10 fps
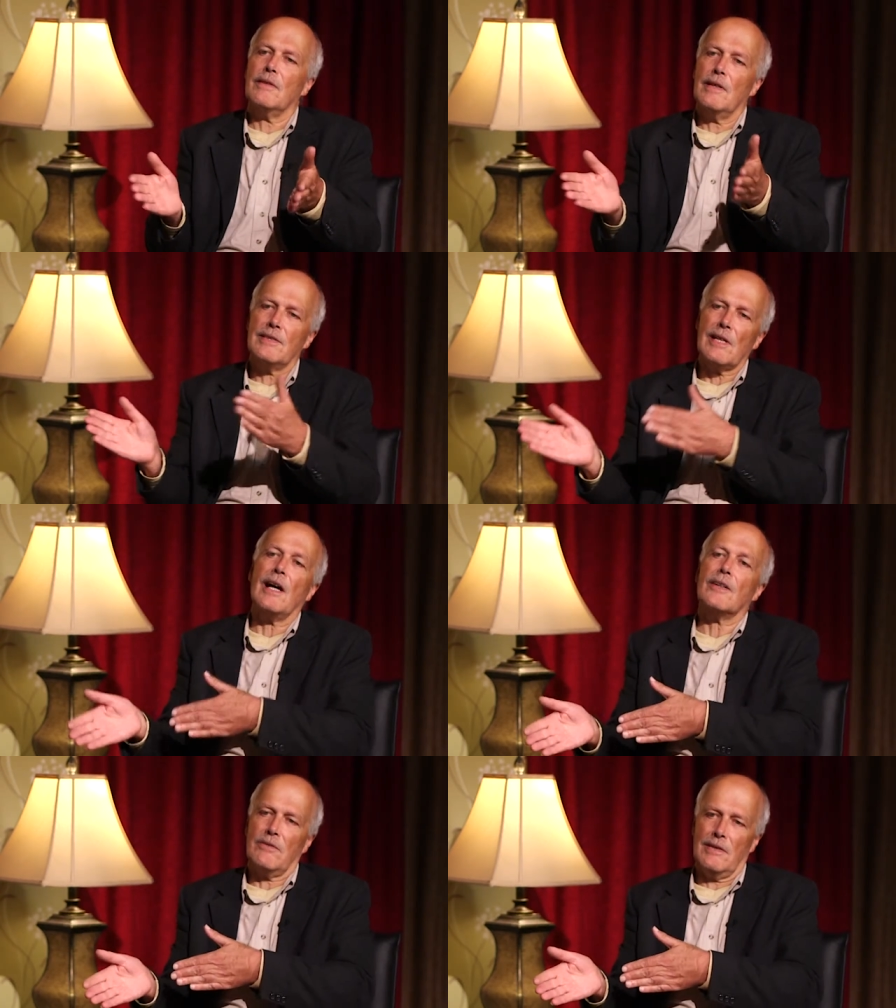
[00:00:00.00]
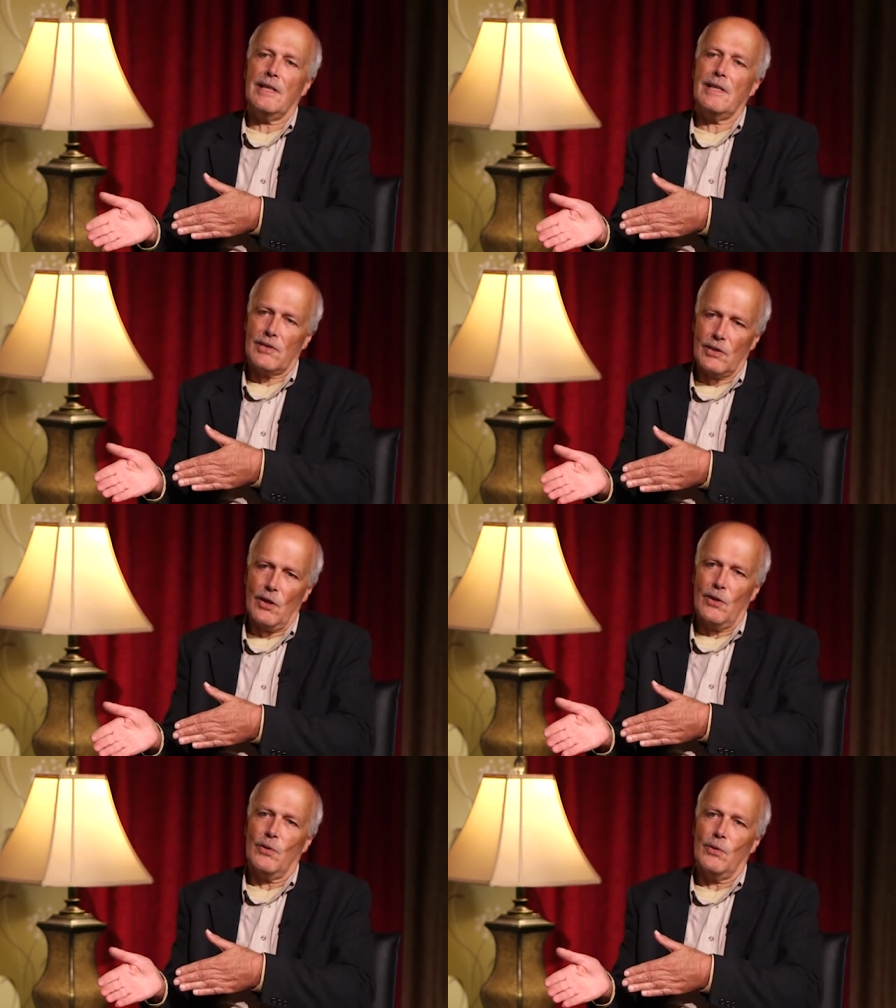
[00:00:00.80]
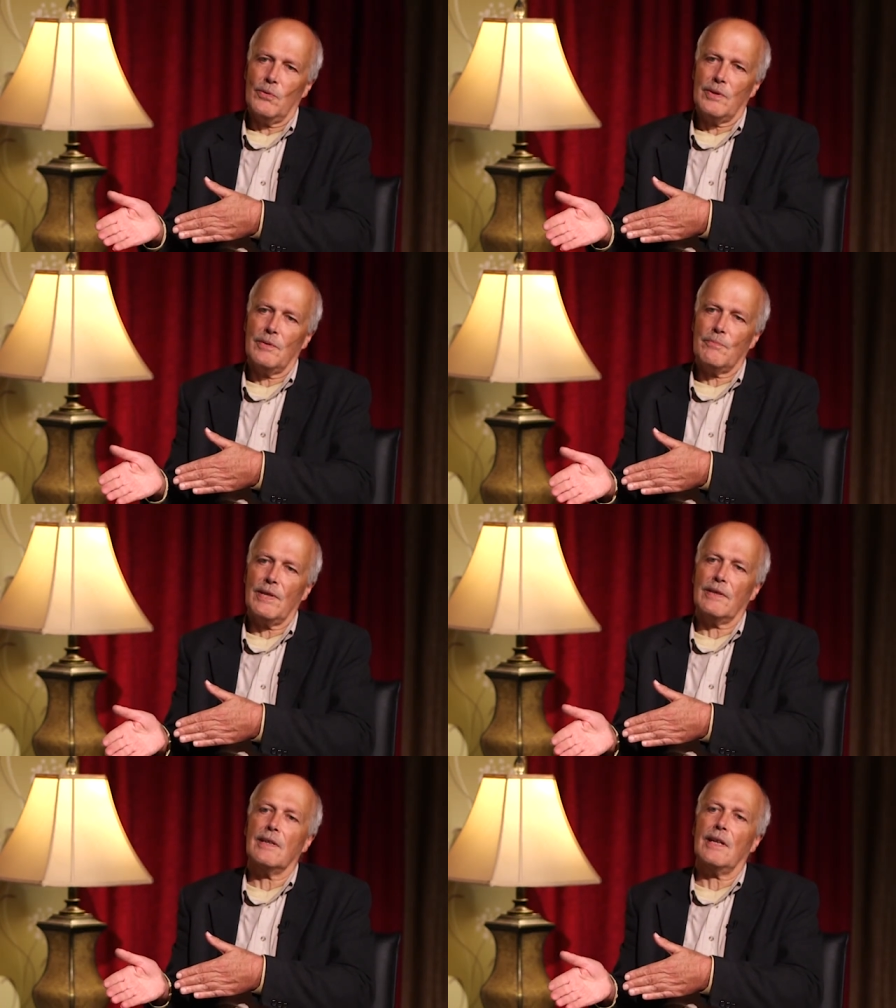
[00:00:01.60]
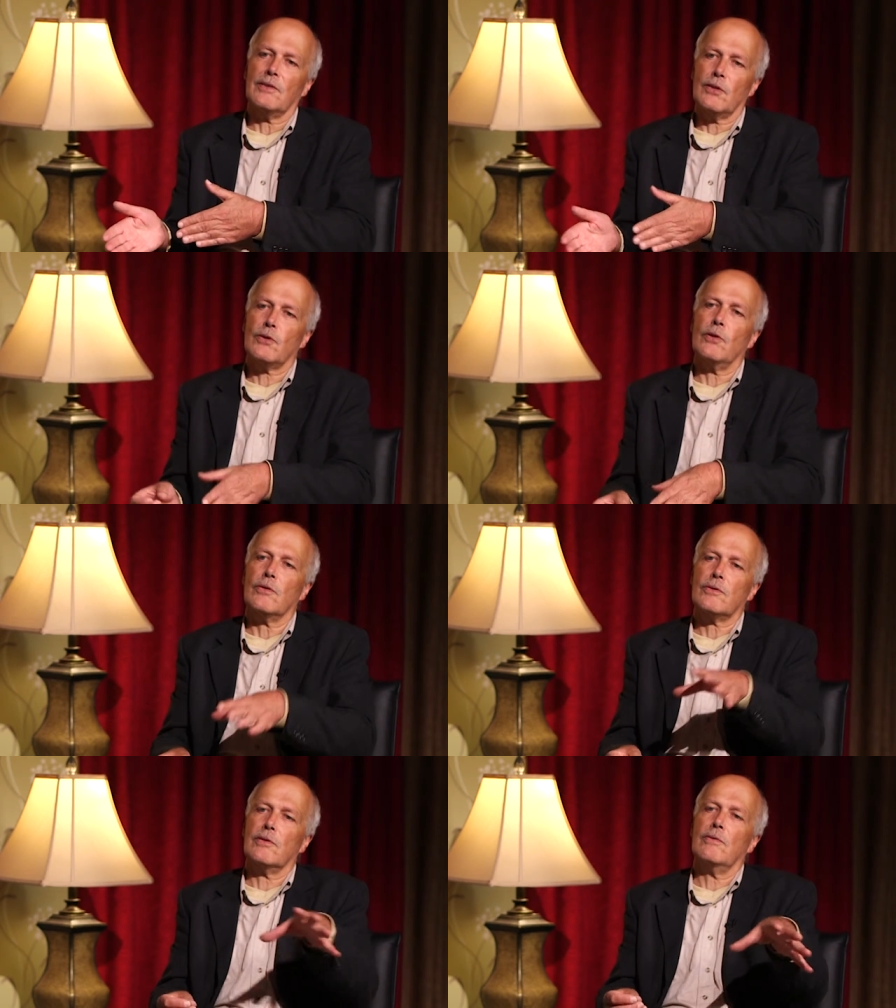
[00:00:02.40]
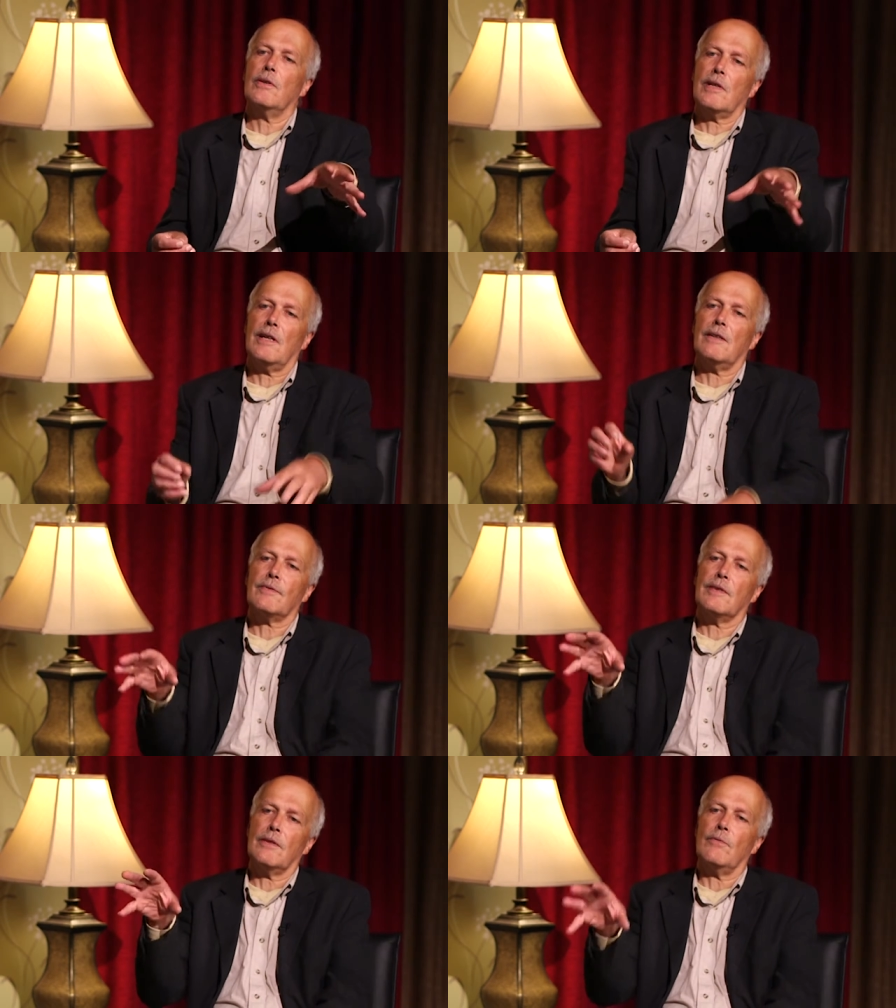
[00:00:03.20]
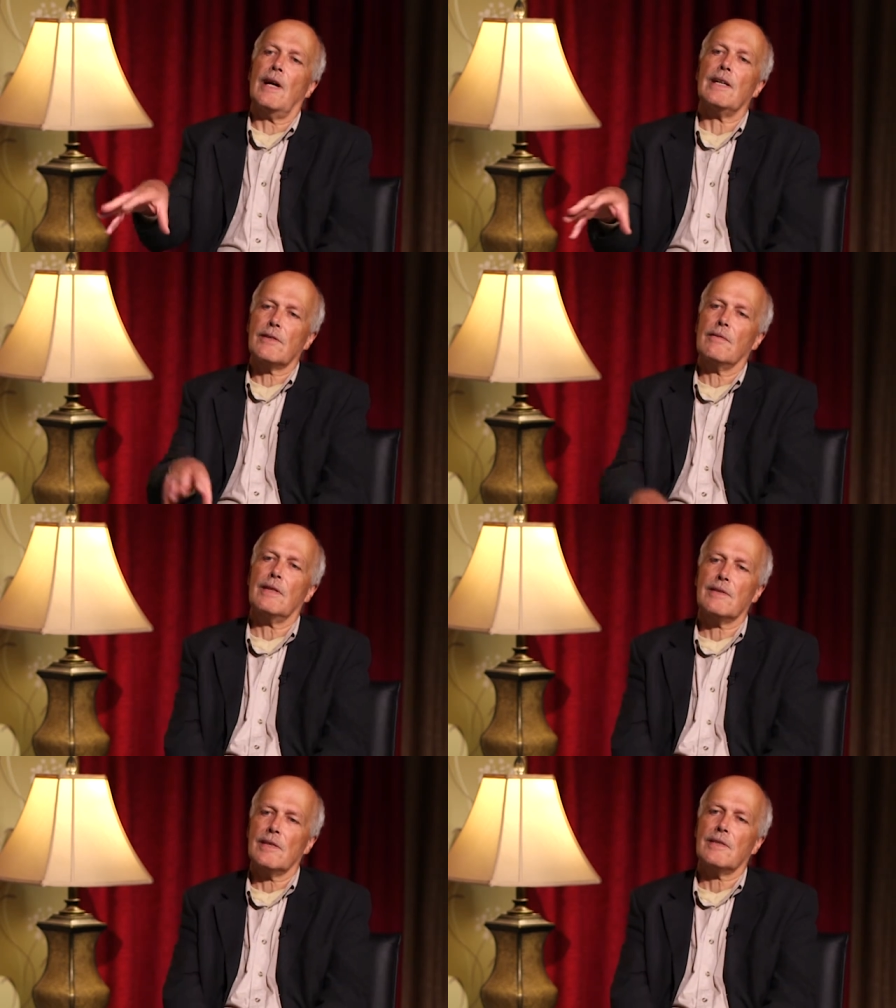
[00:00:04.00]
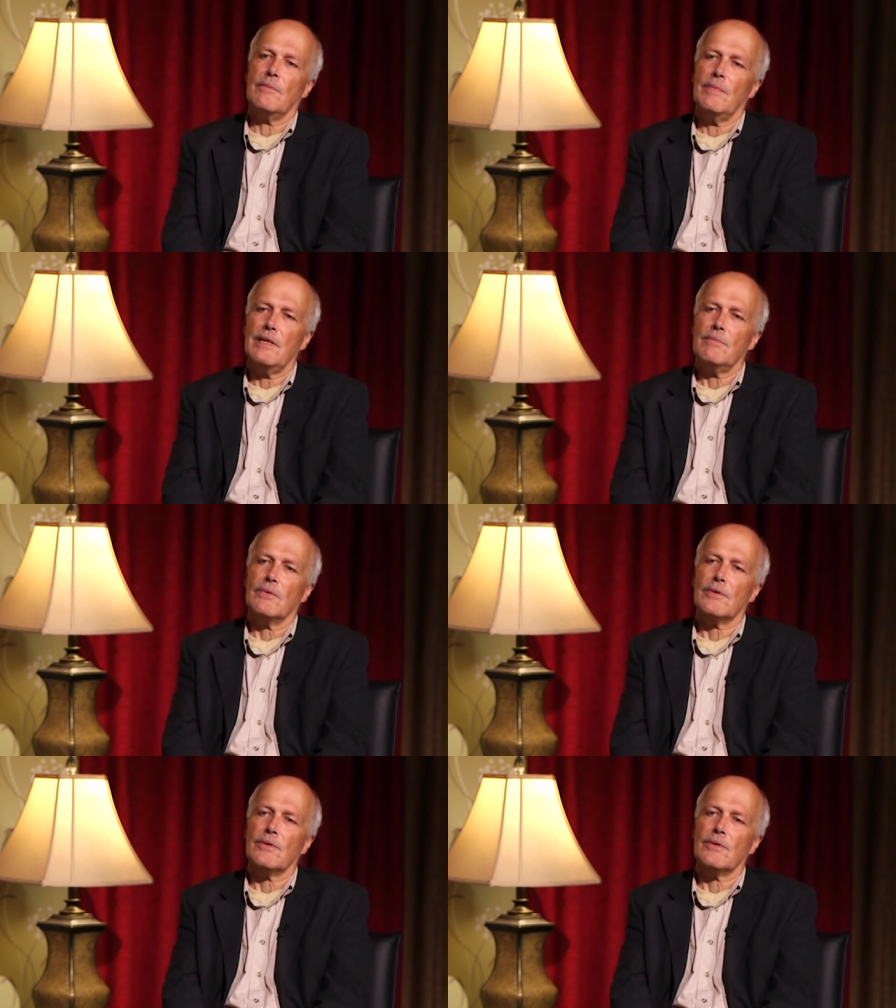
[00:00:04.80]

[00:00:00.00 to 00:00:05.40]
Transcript: it's 100 years ago that Britain undertook to look after the rights of the existing people.